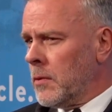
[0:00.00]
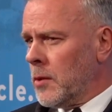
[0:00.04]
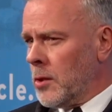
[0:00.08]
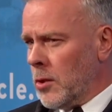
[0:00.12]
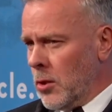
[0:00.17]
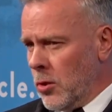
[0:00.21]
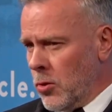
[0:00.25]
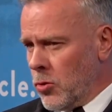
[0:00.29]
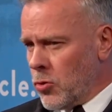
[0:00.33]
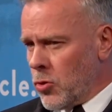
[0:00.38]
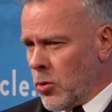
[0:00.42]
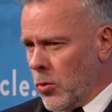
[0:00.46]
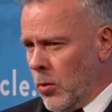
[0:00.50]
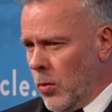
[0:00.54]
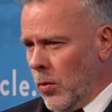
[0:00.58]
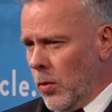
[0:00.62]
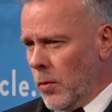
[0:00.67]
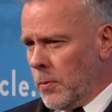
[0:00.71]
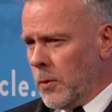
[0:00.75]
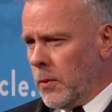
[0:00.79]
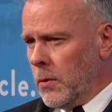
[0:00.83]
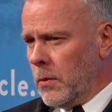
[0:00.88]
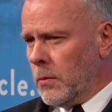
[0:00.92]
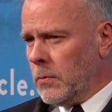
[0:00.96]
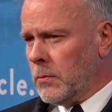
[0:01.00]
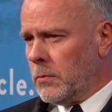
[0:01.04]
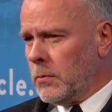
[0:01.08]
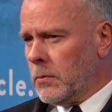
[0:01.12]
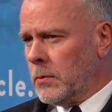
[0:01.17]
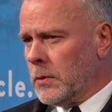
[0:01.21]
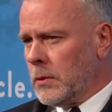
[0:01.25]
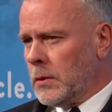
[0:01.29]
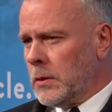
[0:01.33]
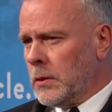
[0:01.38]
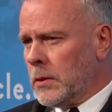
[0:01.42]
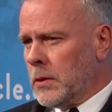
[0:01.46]
controllable,
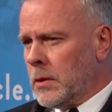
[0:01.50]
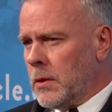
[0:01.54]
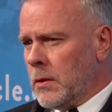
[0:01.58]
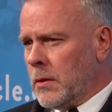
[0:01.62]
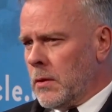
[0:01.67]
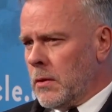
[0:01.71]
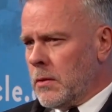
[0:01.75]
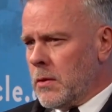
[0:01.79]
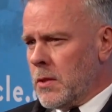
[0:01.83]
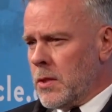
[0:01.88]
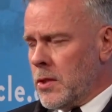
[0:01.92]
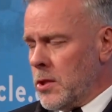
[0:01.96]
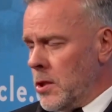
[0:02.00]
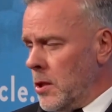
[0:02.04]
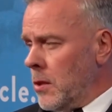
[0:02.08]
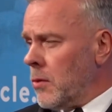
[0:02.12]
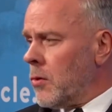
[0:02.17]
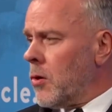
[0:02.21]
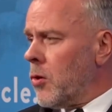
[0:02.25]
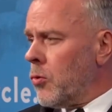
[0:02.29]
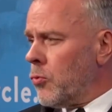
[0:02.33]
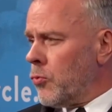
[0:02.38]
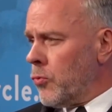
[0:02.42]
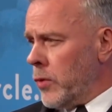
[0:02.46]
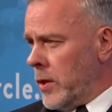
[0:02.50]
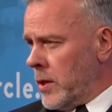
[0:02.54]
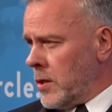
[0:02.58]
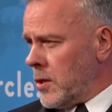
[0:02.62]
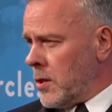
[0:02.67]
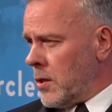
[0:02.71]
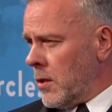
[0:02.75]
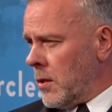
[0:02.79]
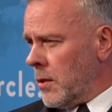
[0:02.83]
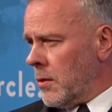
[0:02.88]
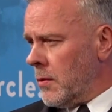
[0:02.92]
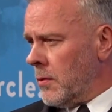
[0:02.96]
zero
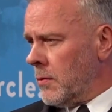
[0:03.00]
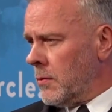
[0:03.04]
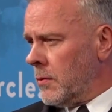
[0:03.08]
risk.